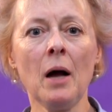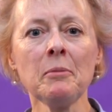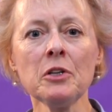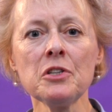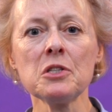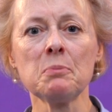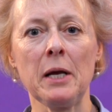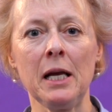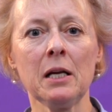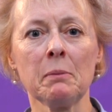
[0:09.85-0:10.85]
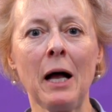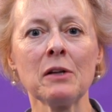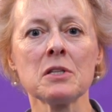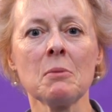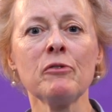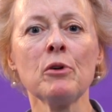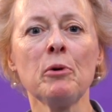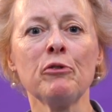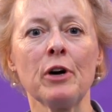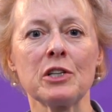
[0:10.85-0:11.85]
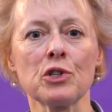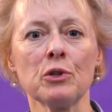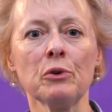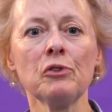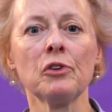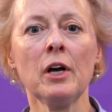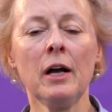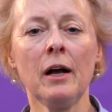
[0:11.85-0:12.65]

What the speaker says: I'm going to speak about some of the professionals